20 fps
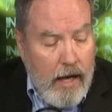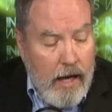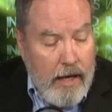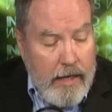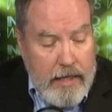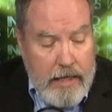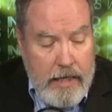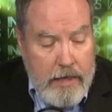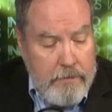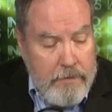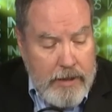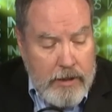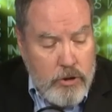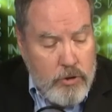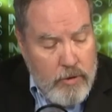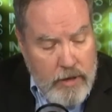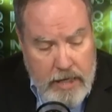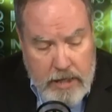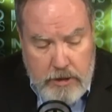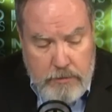He had been
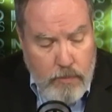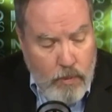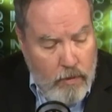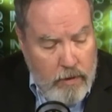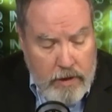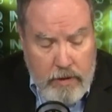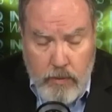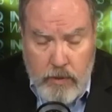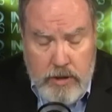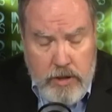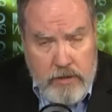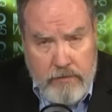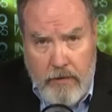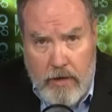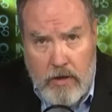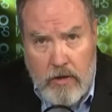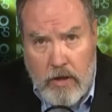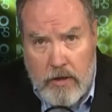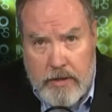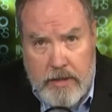transported, which is a
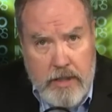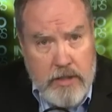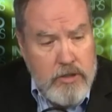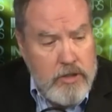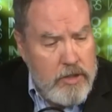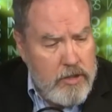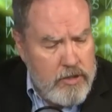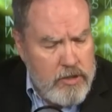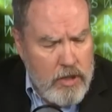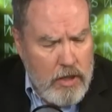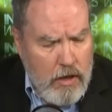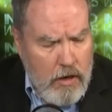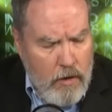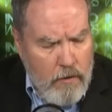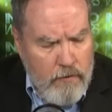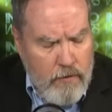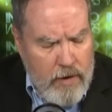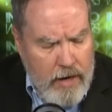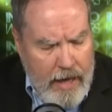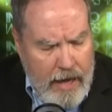very long distance,
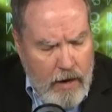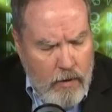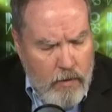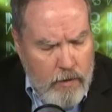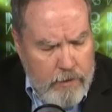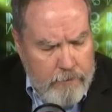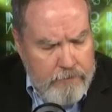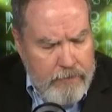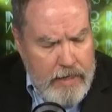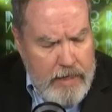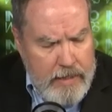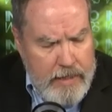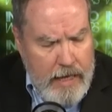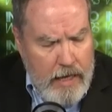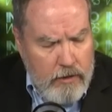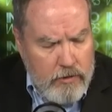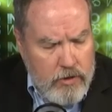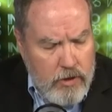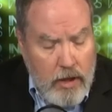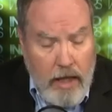over an hour,
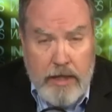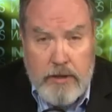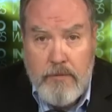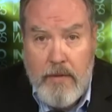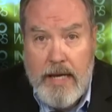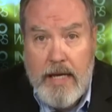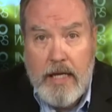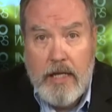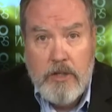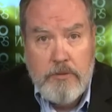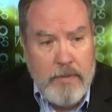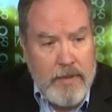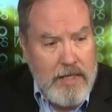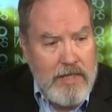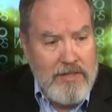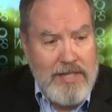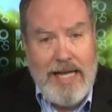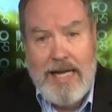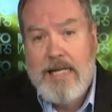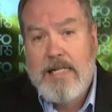down to Las Vegas,
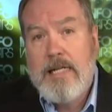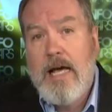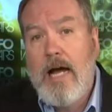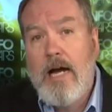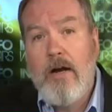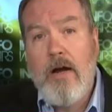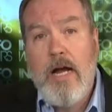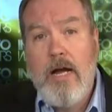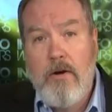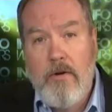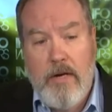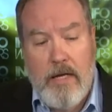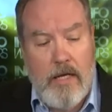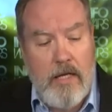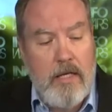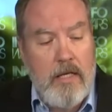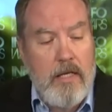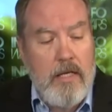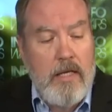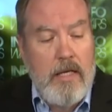because that entire area
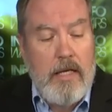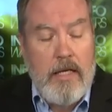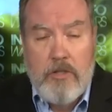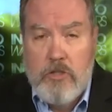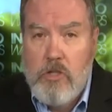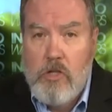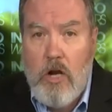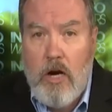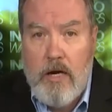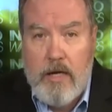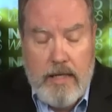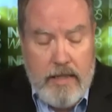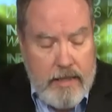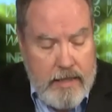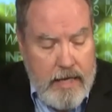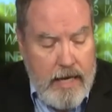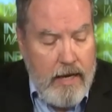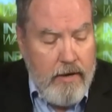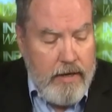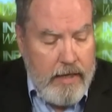is Clark
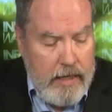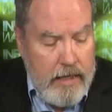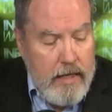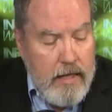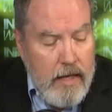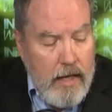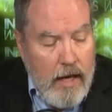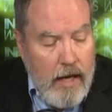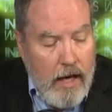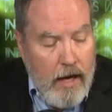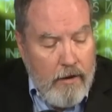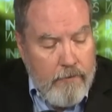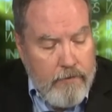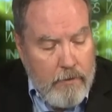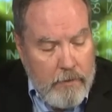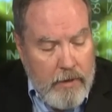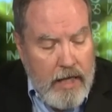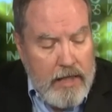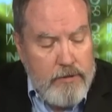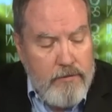County,
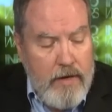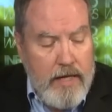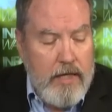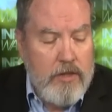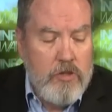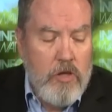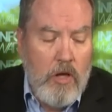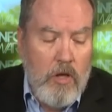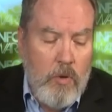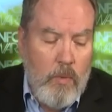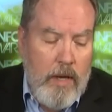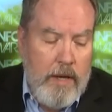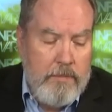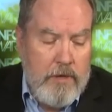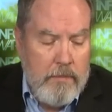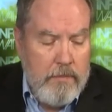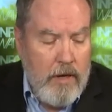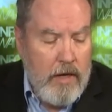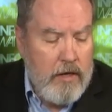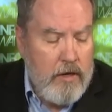from Las Vegas all the way up
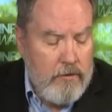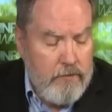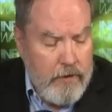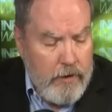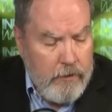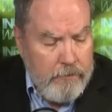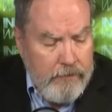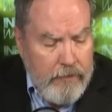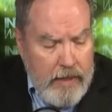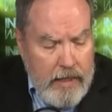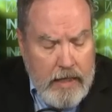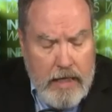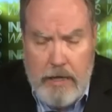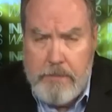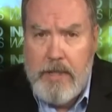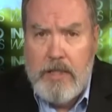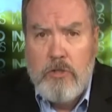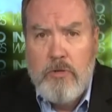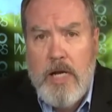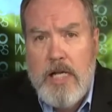to Bunkerville. He'd
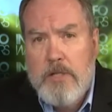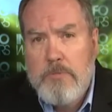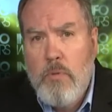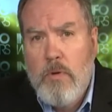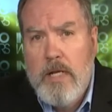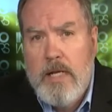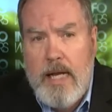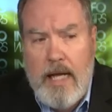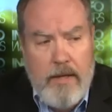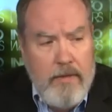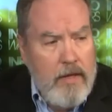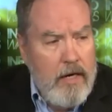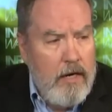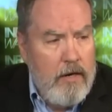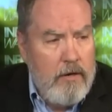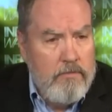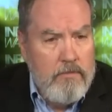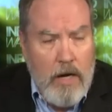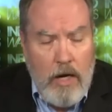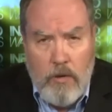been transported down
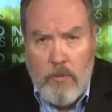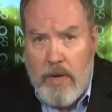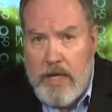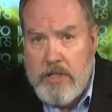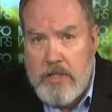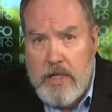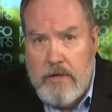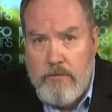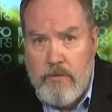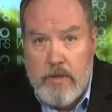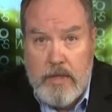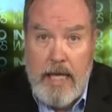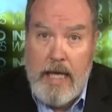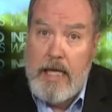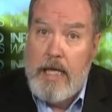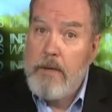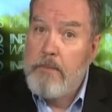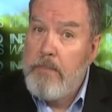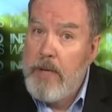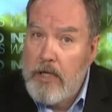there, arrested for
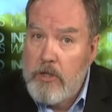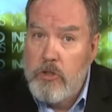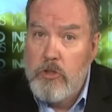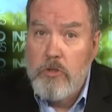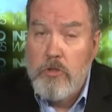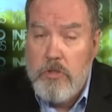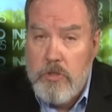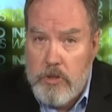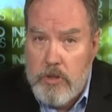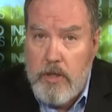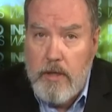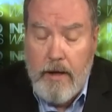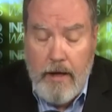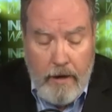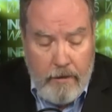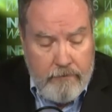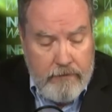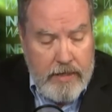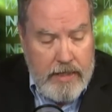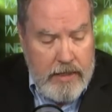taking pictures
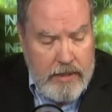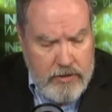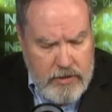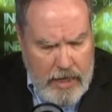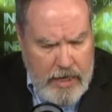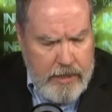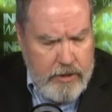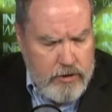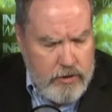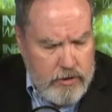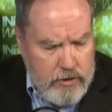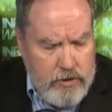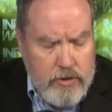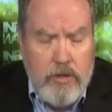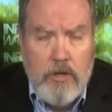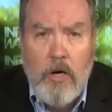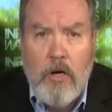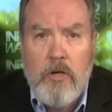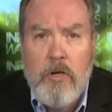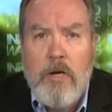of these agents.
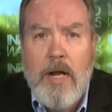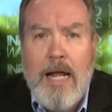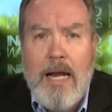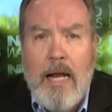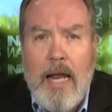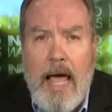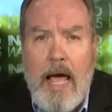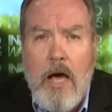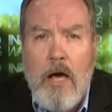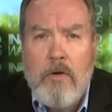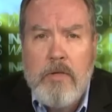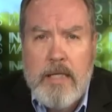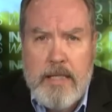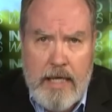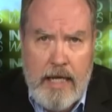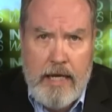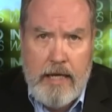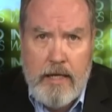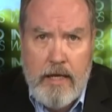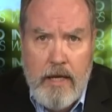You know, you're not allowed to
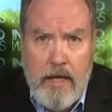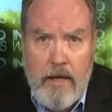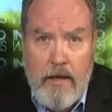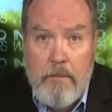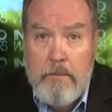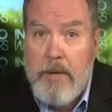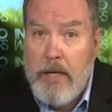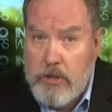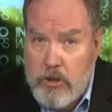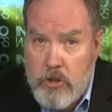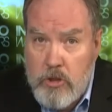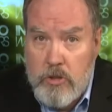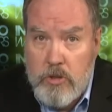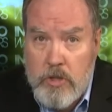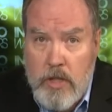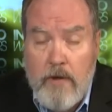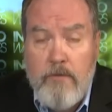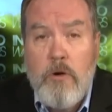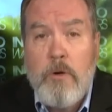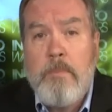take pictures
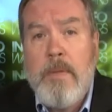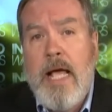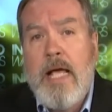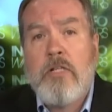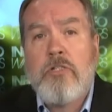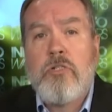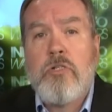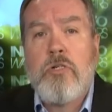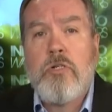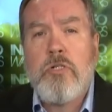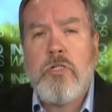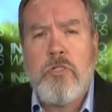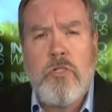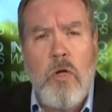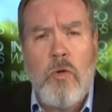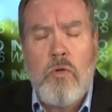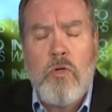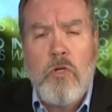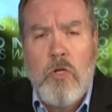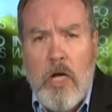of your masters.
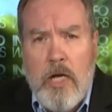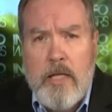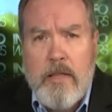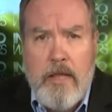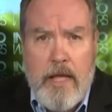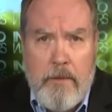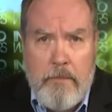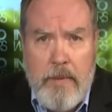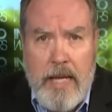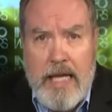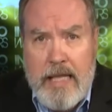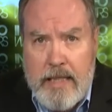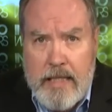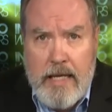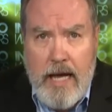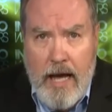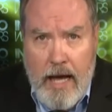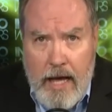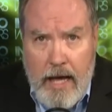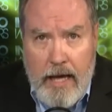Don't look them in the
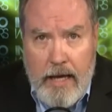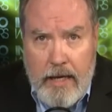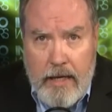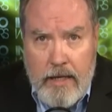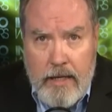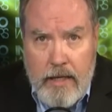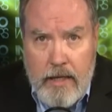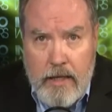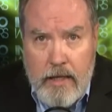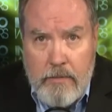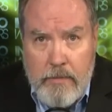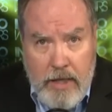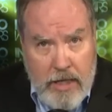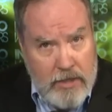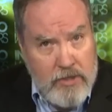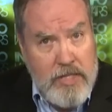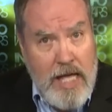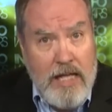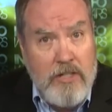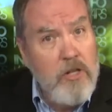eye,
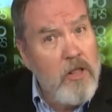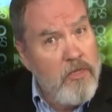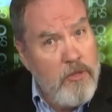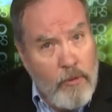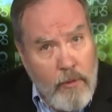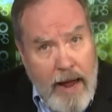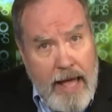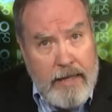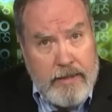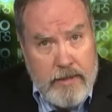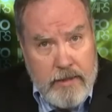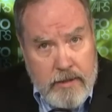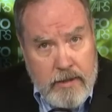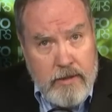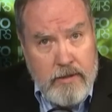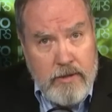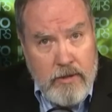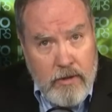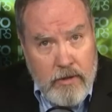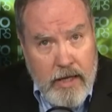because that's a threat,
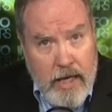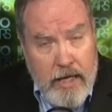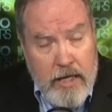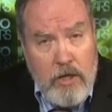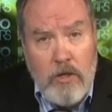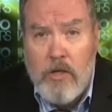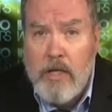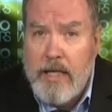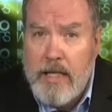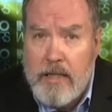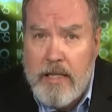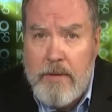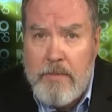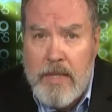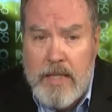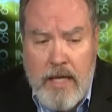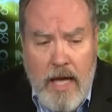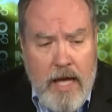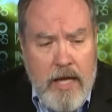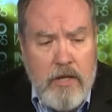okay? You look at them in
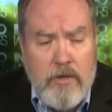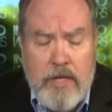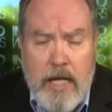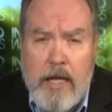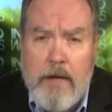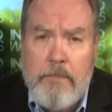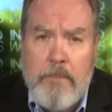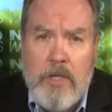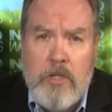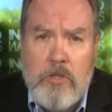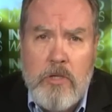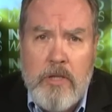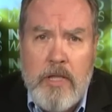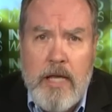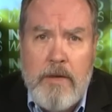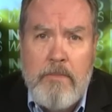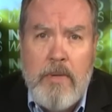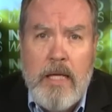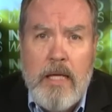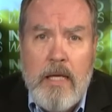the eye, you take a picture of
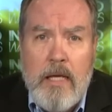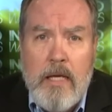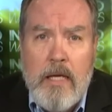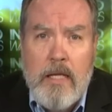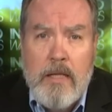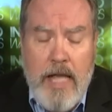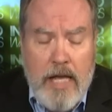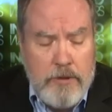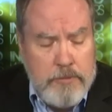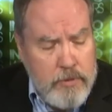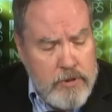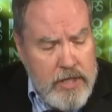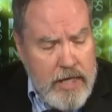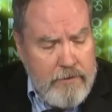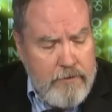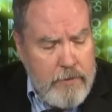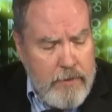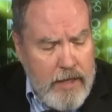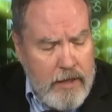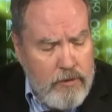them, that's
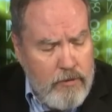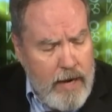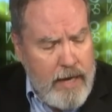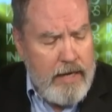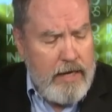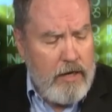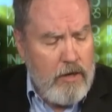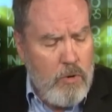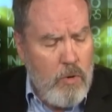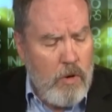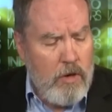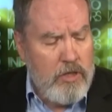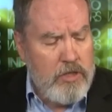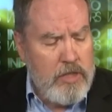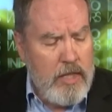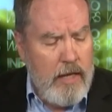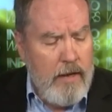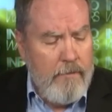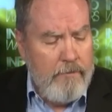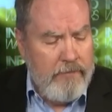perceived to be a threat. And, of course,
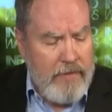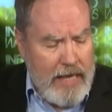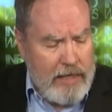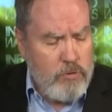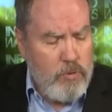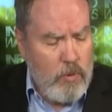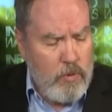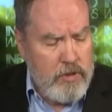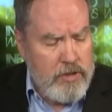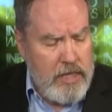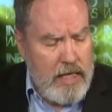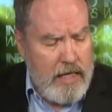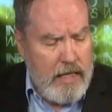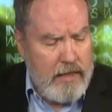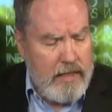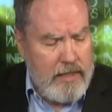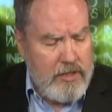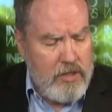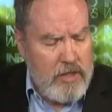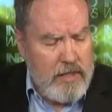that's what we're seeing in
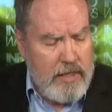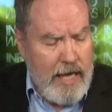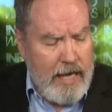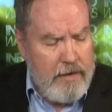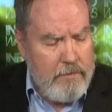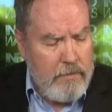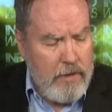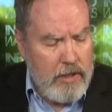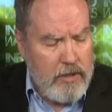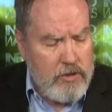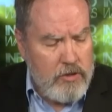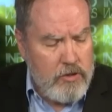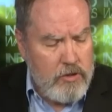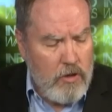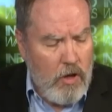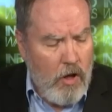these indictments.